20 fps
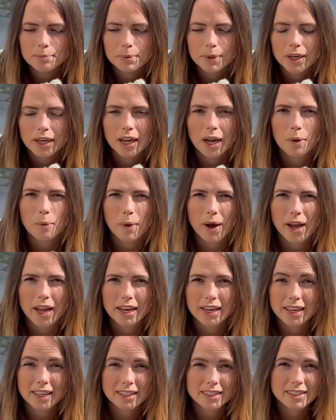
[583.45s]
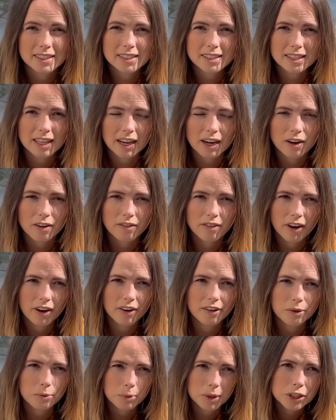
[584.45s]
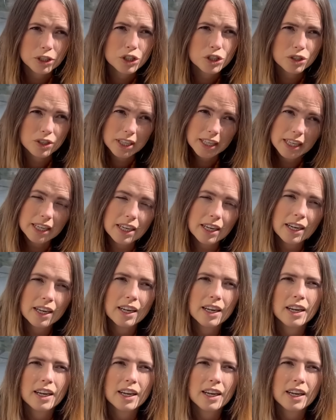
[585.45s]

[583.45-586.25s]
putting away knits that are very wintry